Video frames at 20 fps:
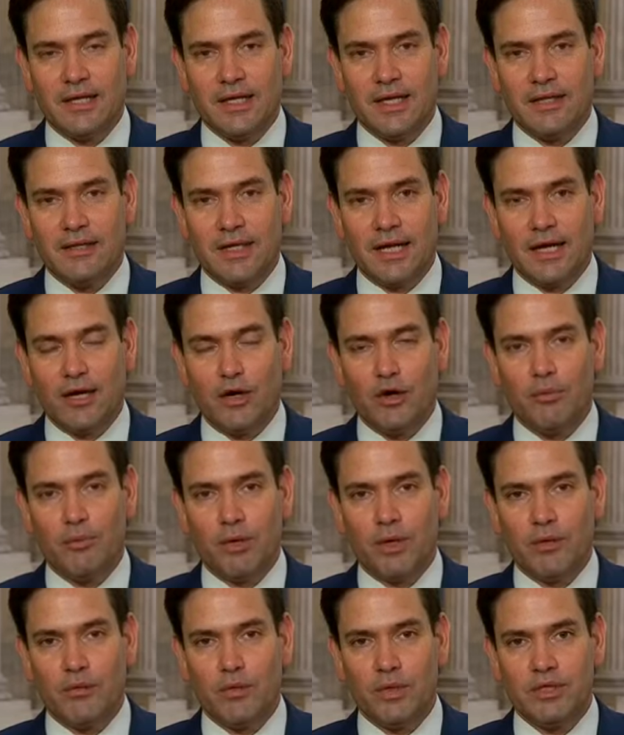and, and that I
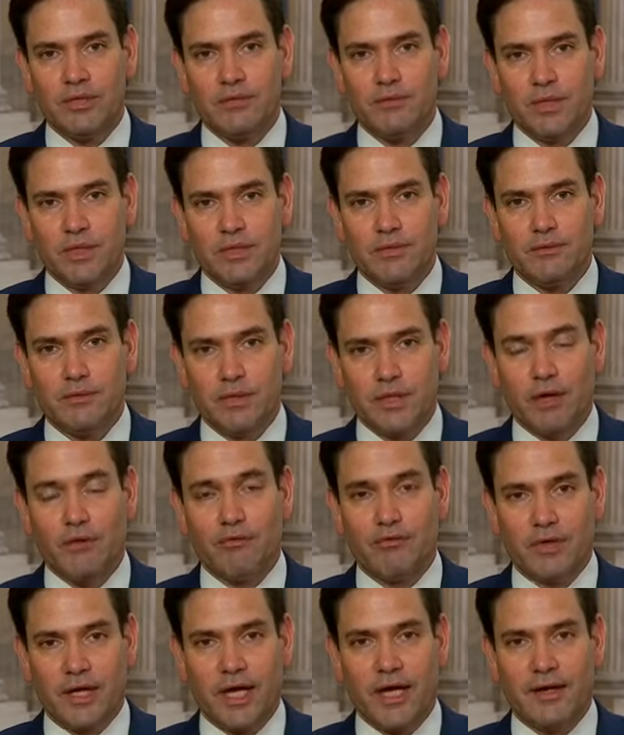hope uh, we, we, we
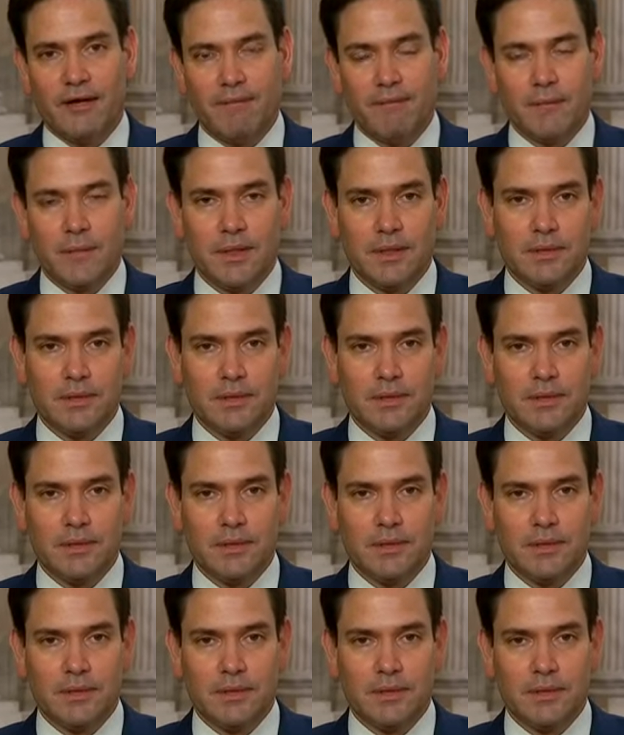don't forget.